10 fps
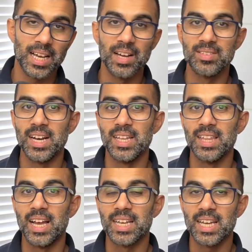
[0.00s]
I've done
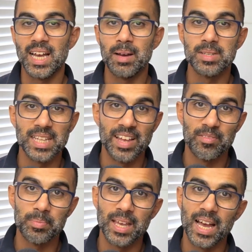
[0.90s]
like Amazon
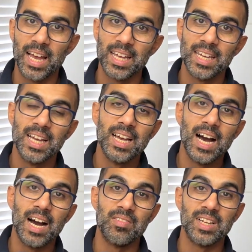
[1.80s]
FBA.
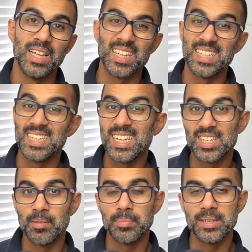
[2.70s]
I've done like a
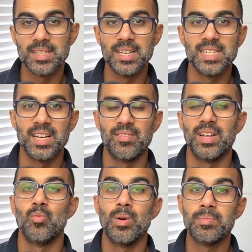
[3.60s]
t-shirt business. I've
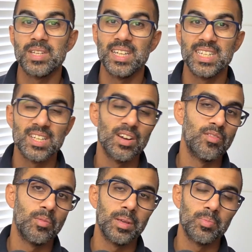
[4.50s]
done website design
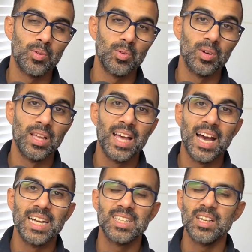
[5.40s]
for people.
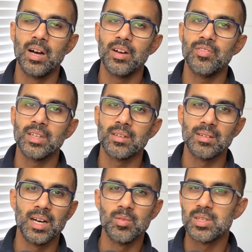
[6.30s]
And, I think
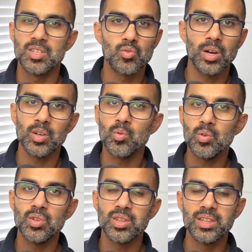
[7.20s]
I was just trying all
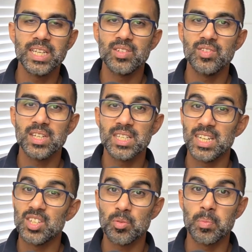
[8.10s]
of these things,
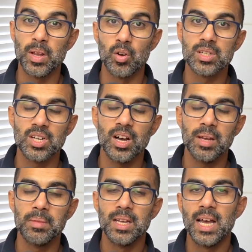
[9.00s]
and it took me a long
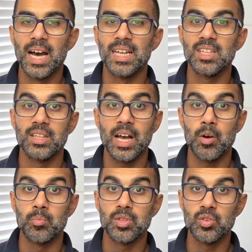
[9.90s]
time. And,
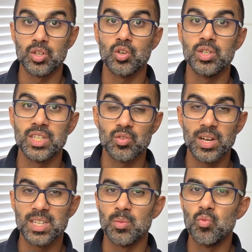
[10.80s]
now I'm doing the content
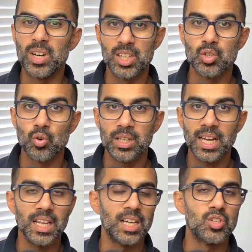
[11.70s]
creation. I'm really enjoying
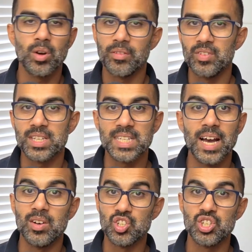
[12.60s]
that, like trying things
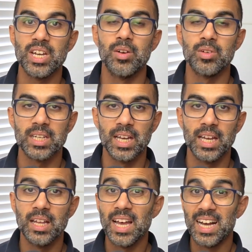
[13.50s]
out and sharing
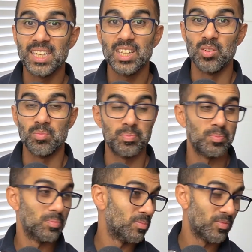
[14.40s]
it. And,
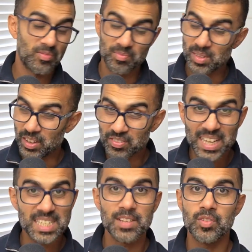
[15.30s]
if
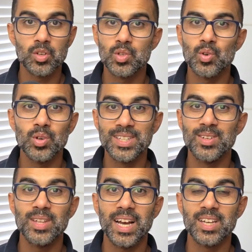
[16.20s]
that's something you enjoy,
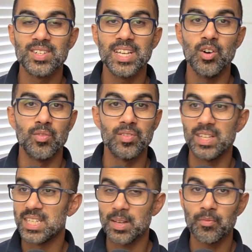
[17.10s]
do that yourself. If
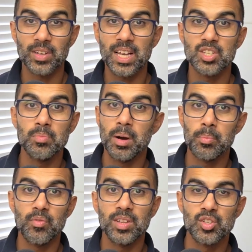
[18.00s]
there's something else you might
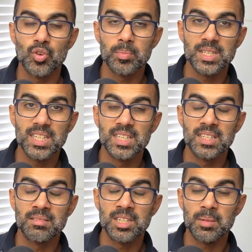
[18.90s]
prefer, the drop
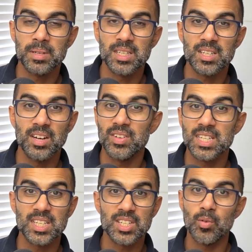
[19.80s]
shipping side of
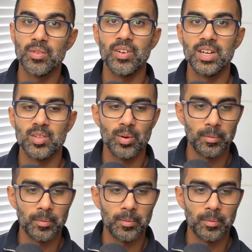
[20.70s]
things, that's totally fine as well.